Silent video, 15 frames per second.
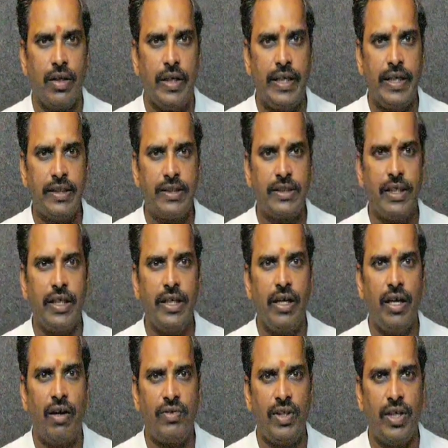history
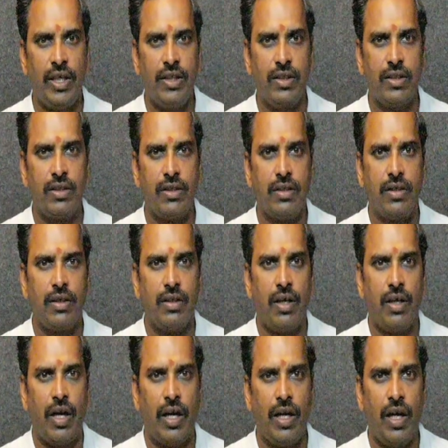of that,
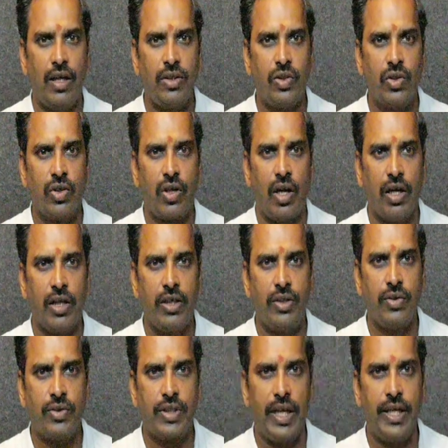and also
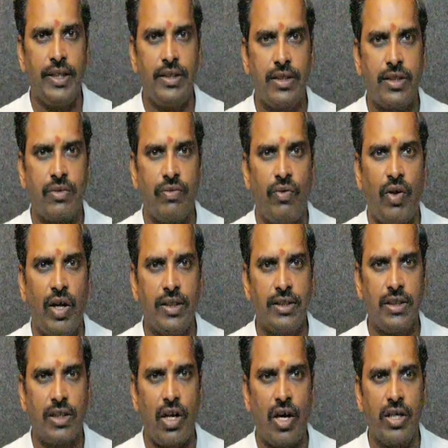cognitive science, what is
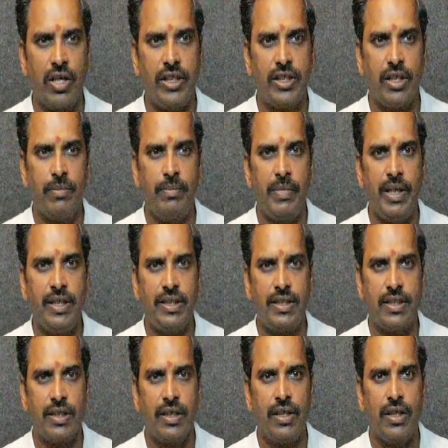the cognition
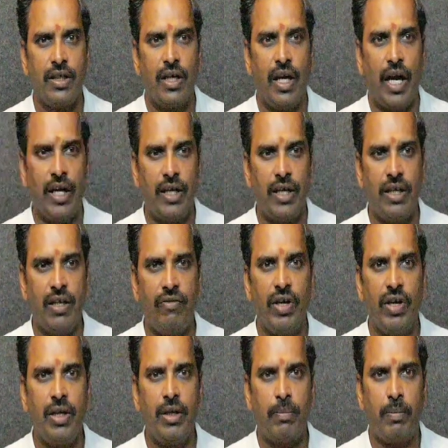means, and
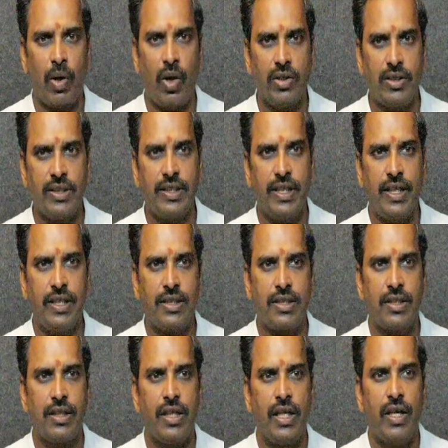different
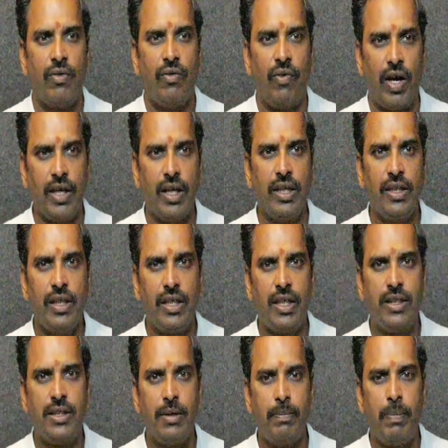processes, what are the
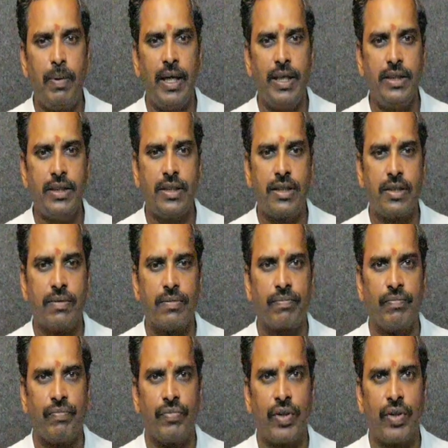disciplines
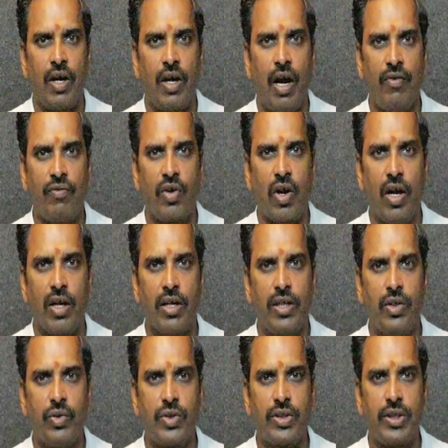of
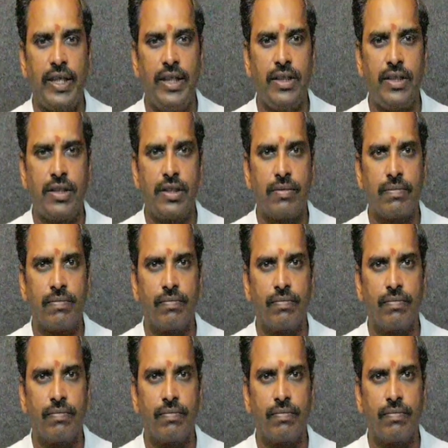cognitive science.